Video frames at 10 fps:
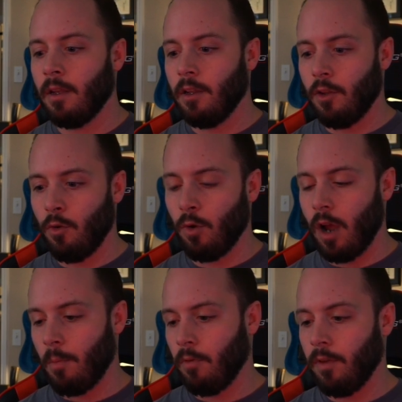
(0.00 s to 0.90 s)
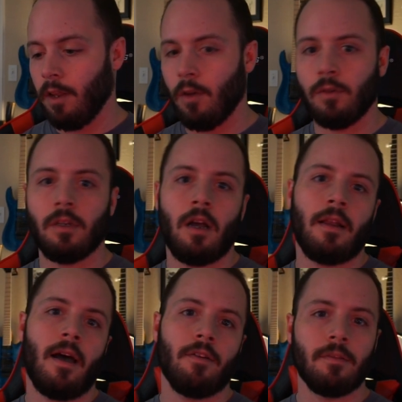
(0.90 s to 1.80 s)
Do a couple videos on
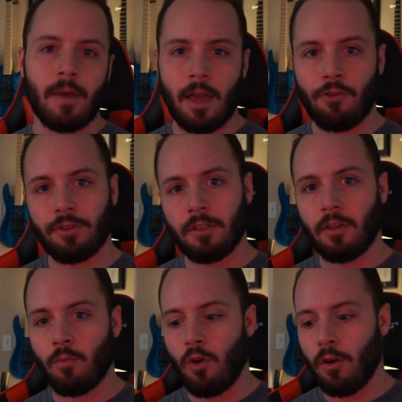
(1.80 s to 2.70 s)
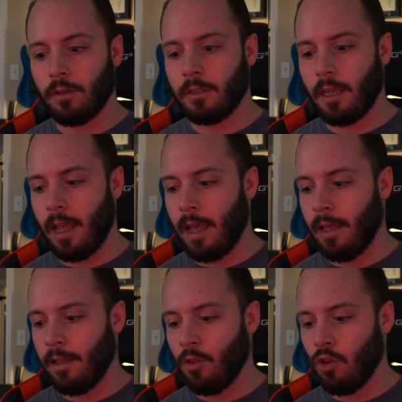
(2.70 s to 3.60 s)
how the magic system works,
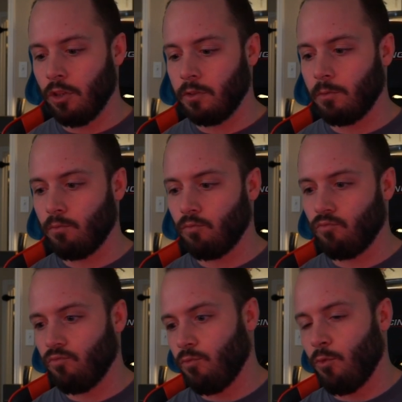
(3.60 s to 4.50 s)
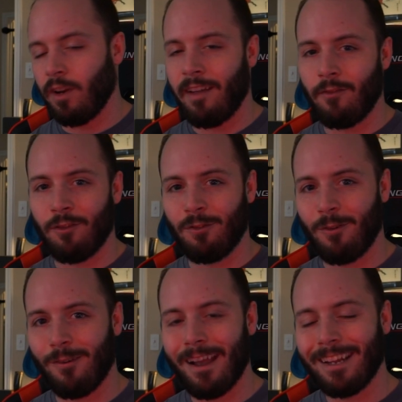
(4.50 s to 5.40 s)
and just whatever
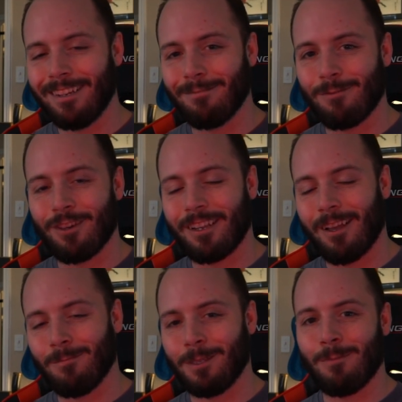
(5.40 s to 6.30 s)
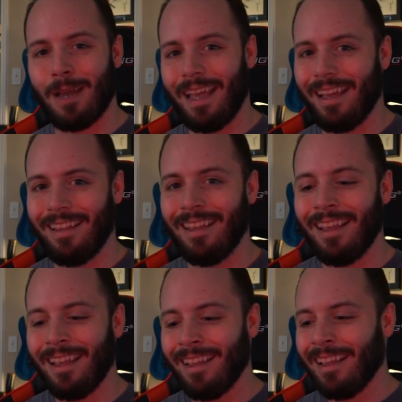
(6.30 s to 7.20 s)
random shit comes to my head.
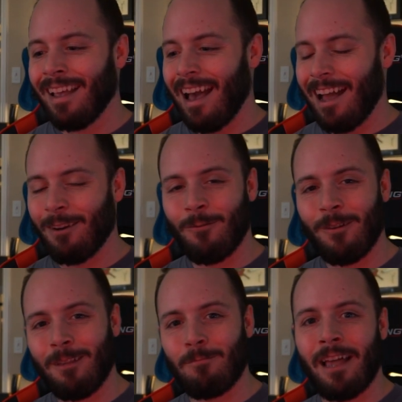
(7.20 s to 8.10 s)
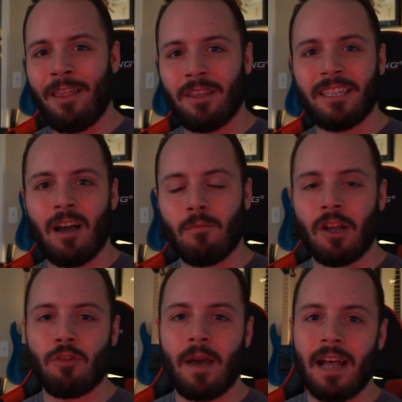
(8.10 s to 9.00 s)
I don't really plan this out
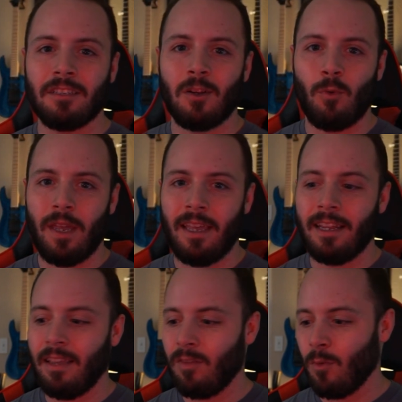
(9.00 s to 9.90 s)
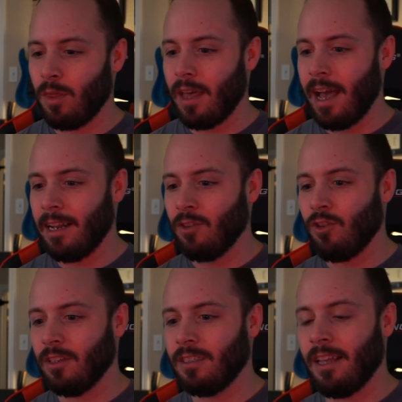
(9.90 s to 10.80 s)
much past a week, and even with that, it's
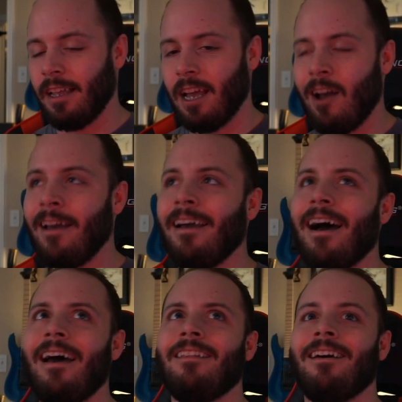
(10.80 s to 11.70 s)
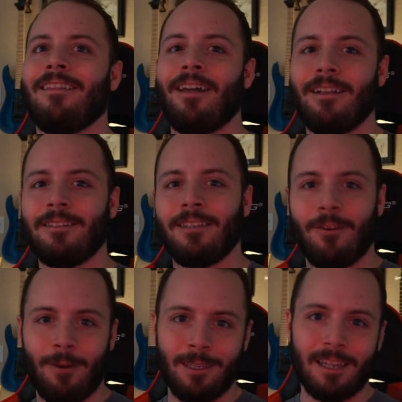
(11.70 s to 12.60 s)
just like, hey, I like that
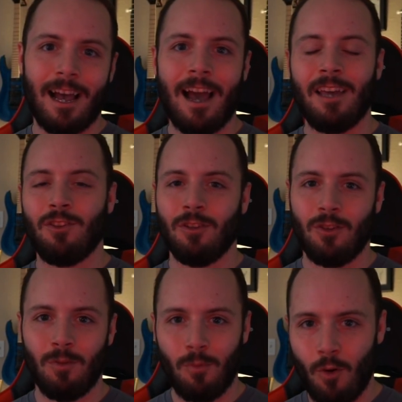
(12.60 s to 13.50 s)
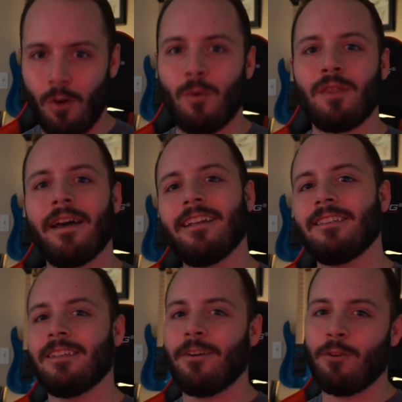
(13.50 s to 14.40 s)
series. I should do more with that
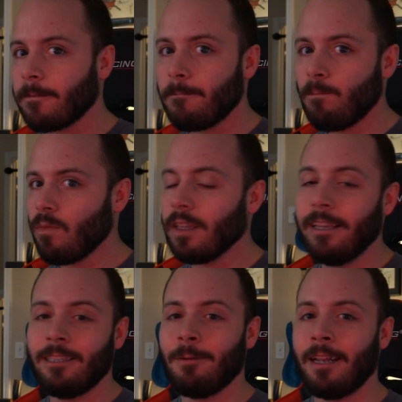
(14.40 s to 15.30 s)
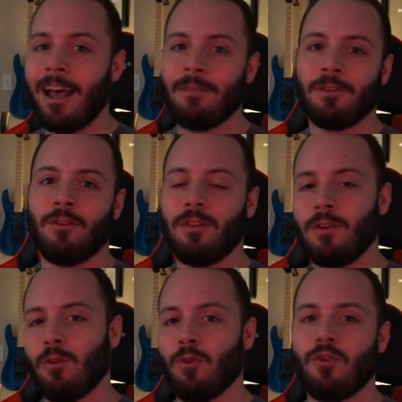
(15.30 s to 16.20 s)
series. It's been absolutely
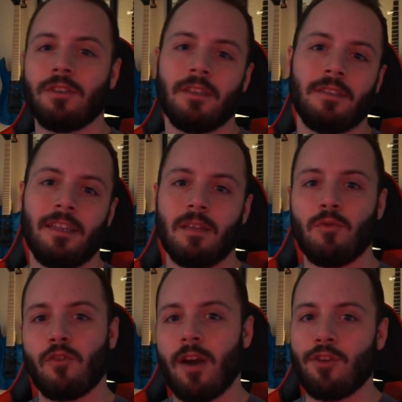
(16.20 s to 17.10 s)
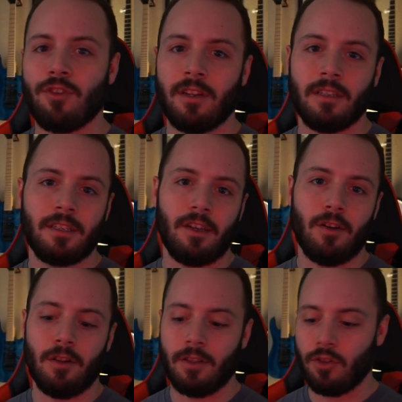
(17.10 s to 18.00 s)
cool just to see the progression and
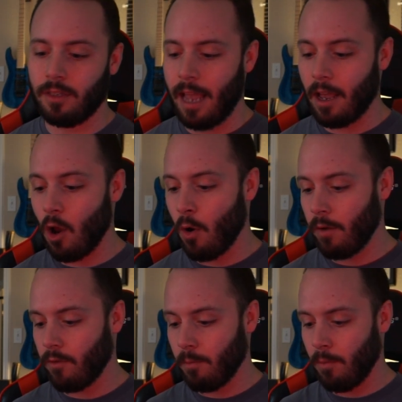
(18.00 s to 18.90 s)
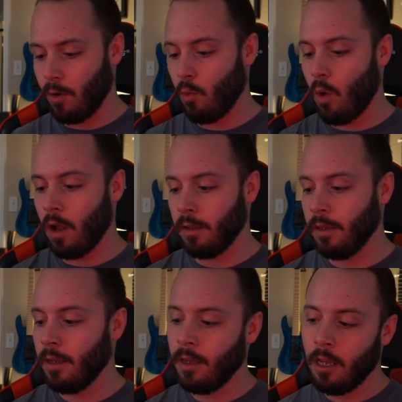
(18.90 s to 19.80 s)
skill, and just going from book 1
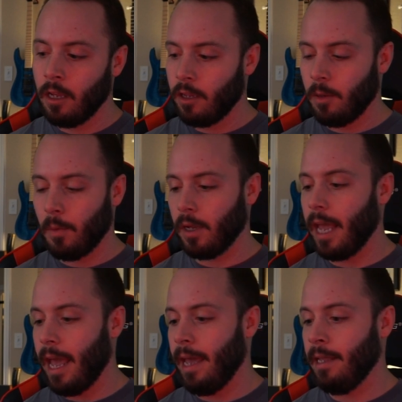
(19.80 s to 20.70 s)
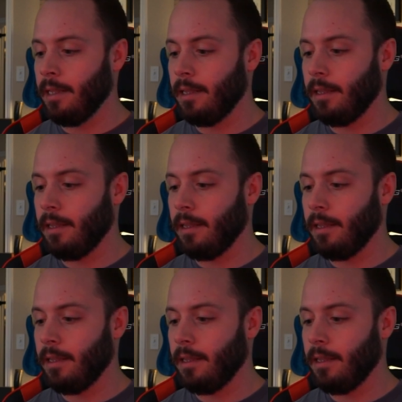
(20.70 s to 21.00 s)
to book 8.